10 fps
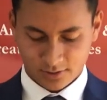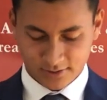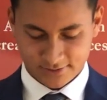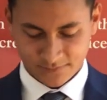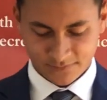
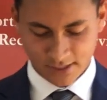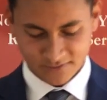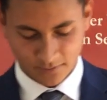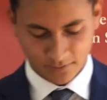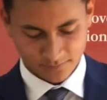
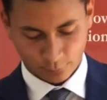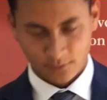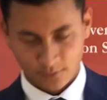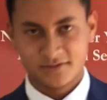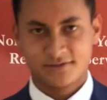Sometimes the most
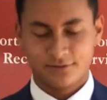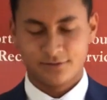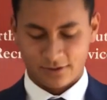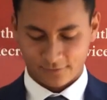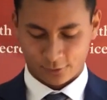important lessons in
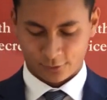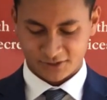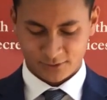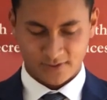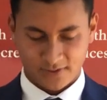life aren't
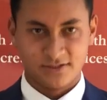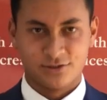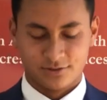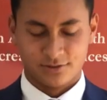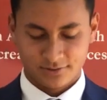explained by
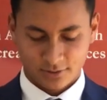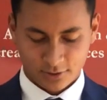teachers.